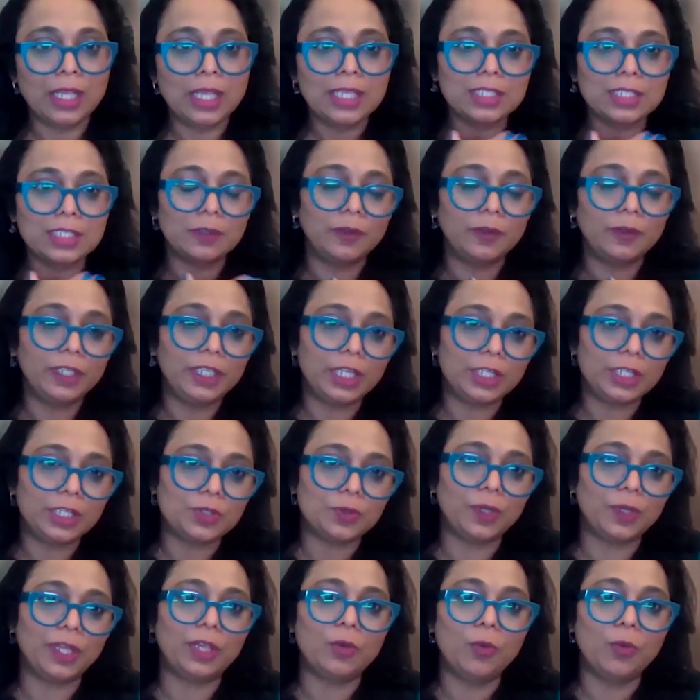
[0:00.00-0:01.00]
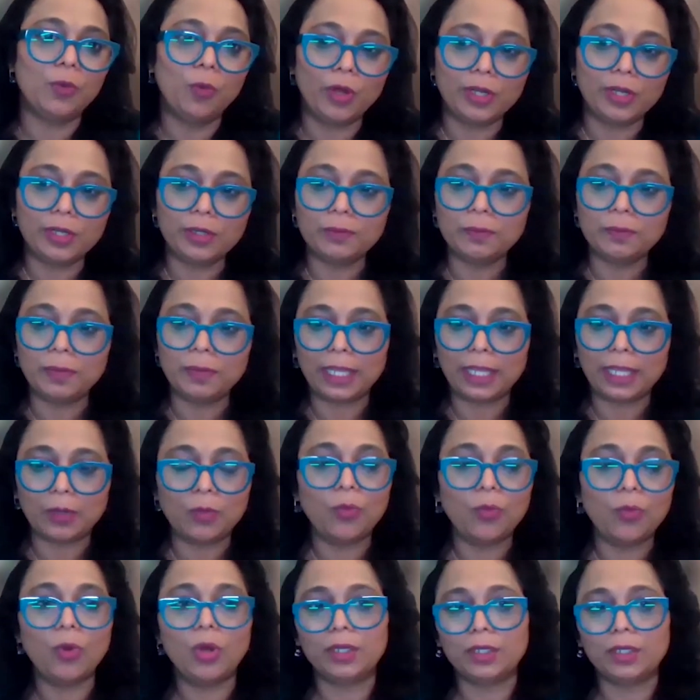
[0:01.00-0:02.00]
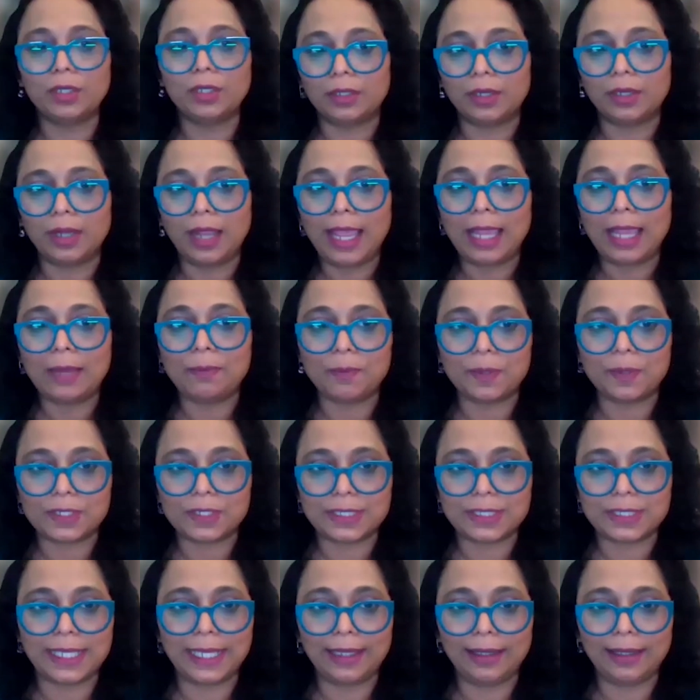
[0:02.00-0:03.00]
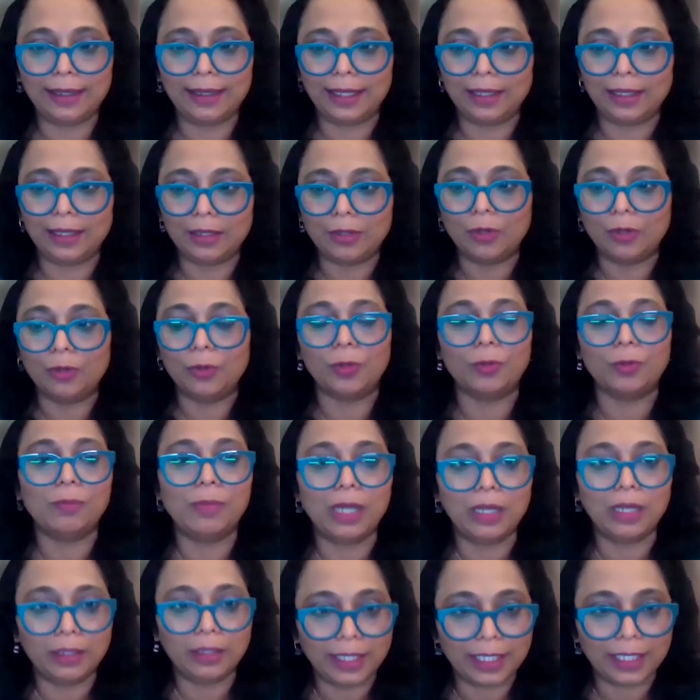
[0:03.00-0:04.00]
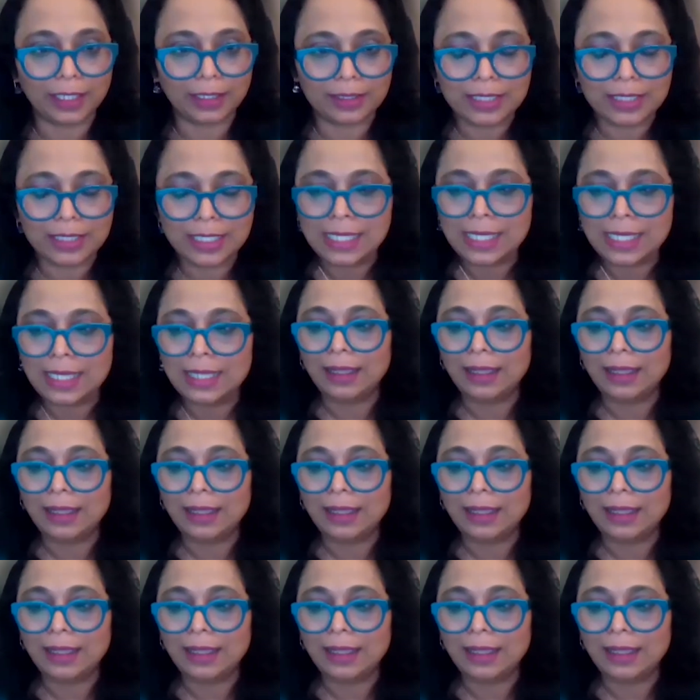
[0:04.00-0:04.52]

So when you're doing quarter by quarter hyperscaling go to market,